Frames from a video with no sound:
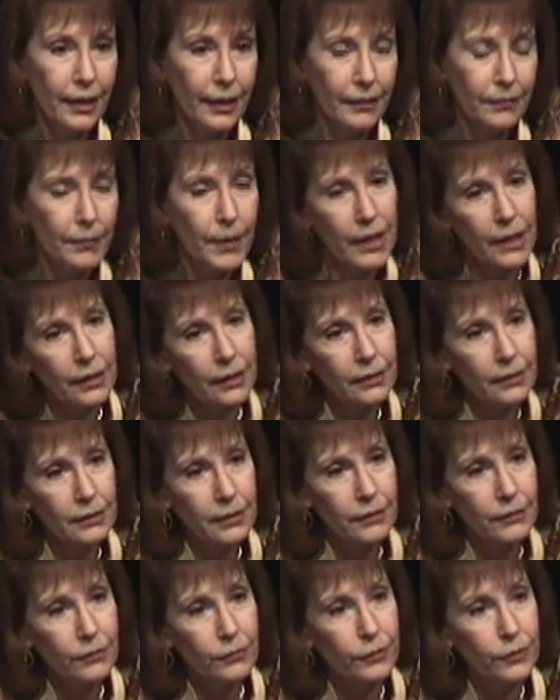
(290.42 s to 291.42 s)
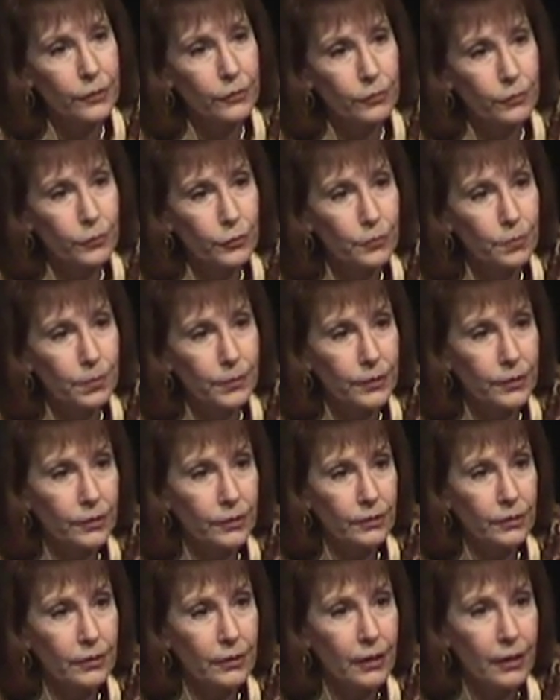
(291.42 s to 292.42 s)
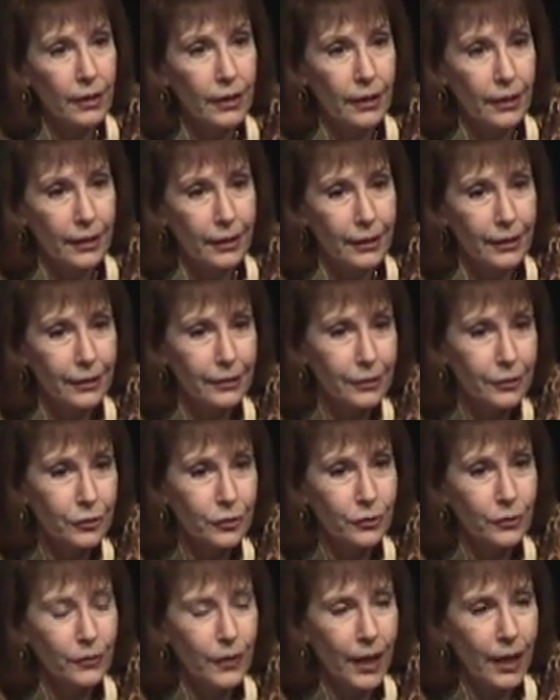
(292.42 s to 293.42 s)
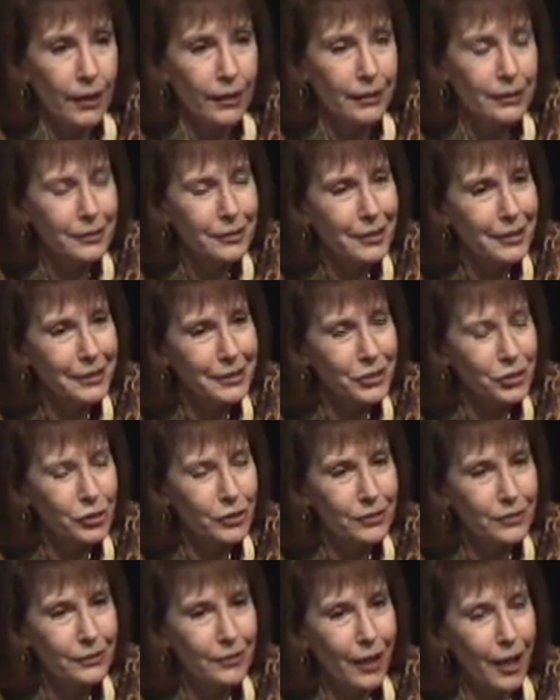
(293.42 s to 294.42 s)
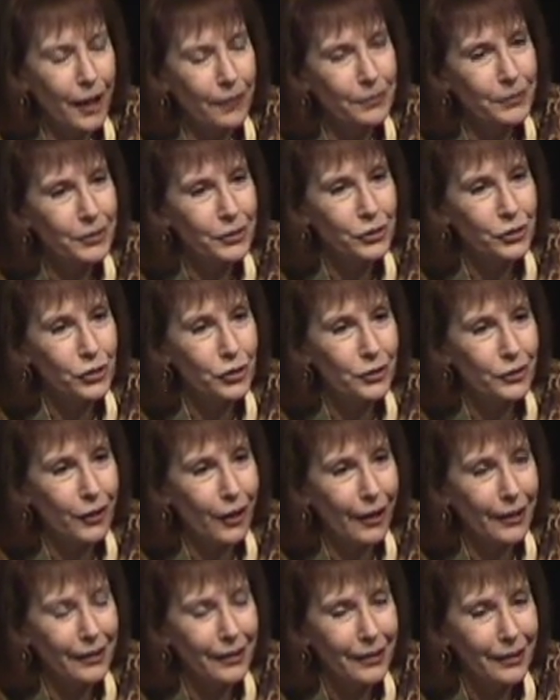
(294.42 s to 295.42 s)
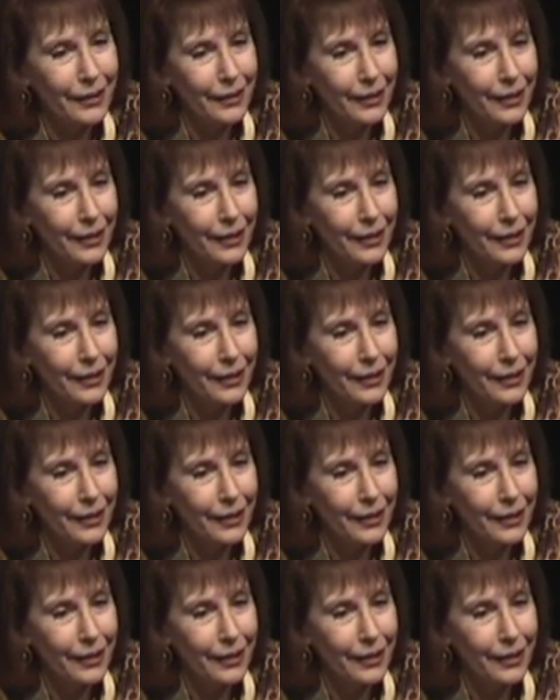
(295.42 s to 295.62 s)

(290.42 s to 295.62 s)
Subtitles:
and making love with Rupert in the new house. And then she stopped and she thought,